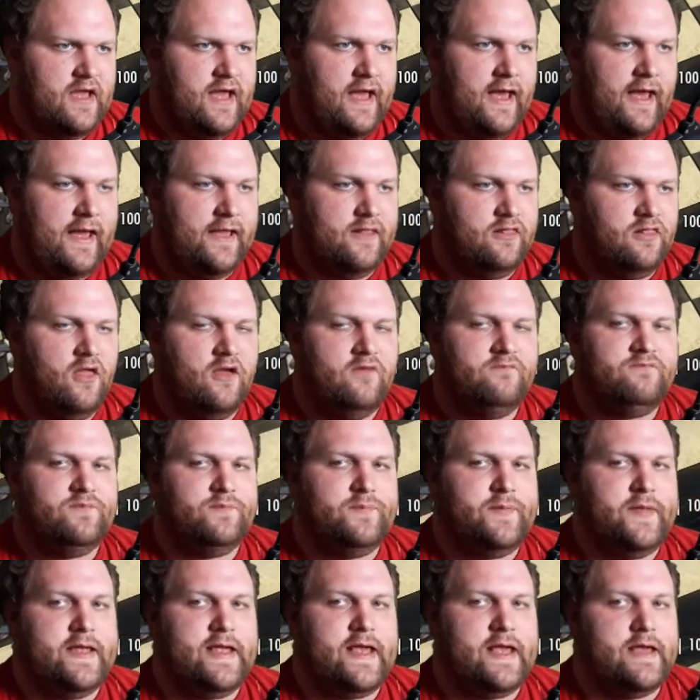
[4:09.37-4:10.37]
I loved
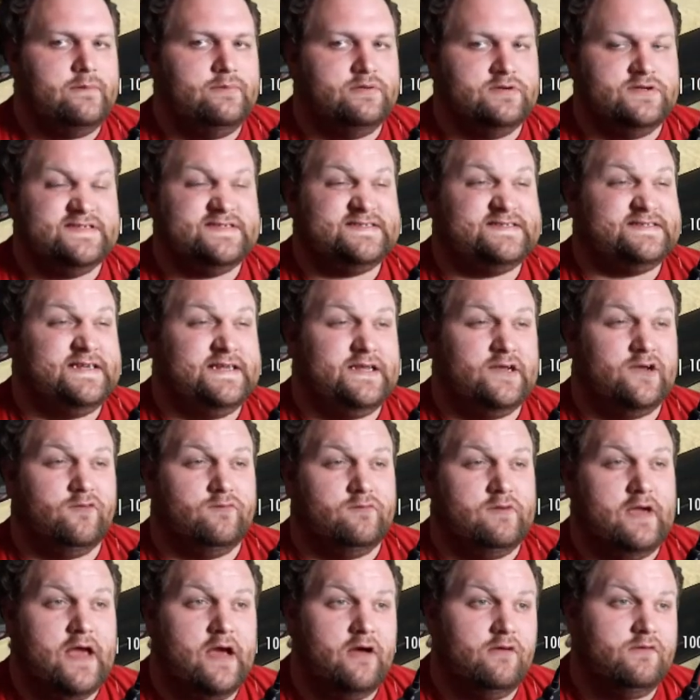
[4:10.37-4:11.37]
being able to sneak
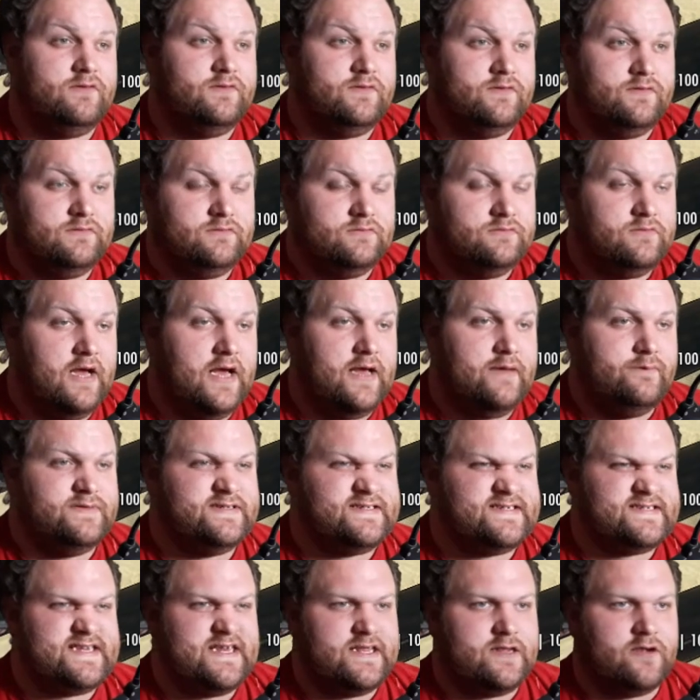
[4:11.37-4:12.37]
around. I'm a
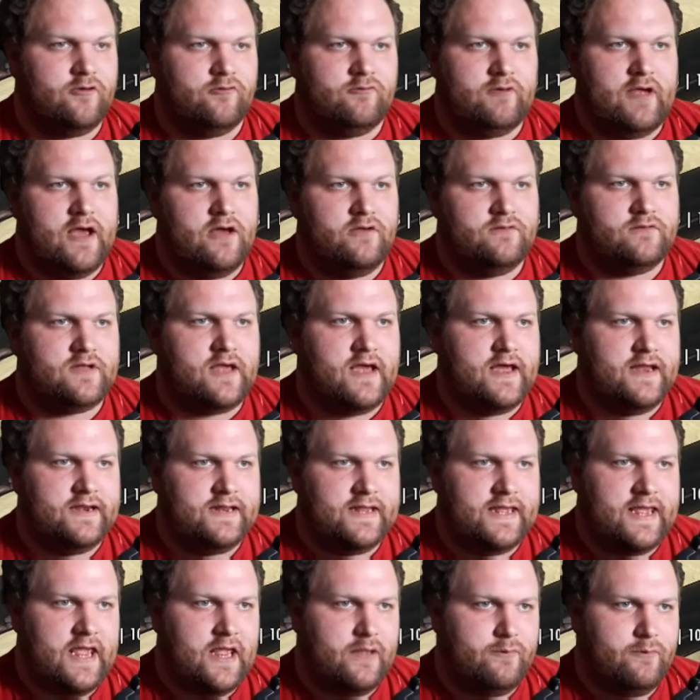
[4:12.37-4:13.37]
sneak around kind
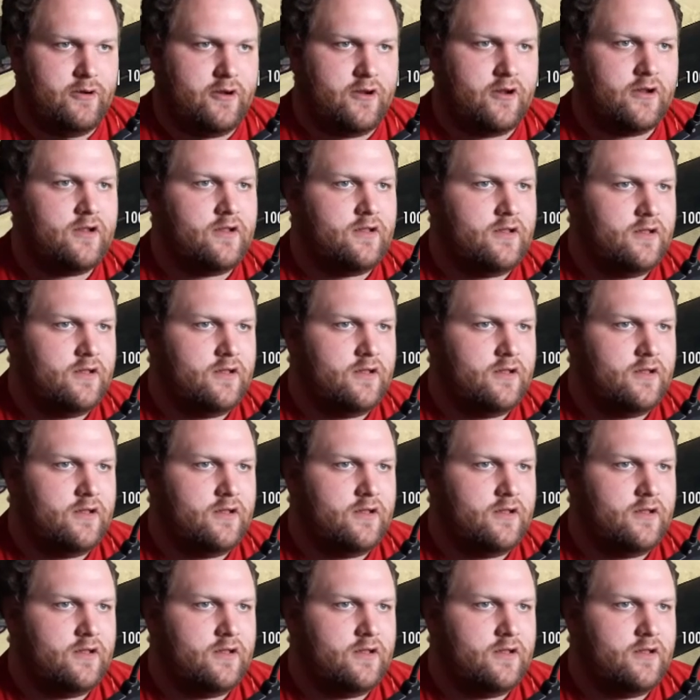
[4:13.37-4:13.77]
of gamer.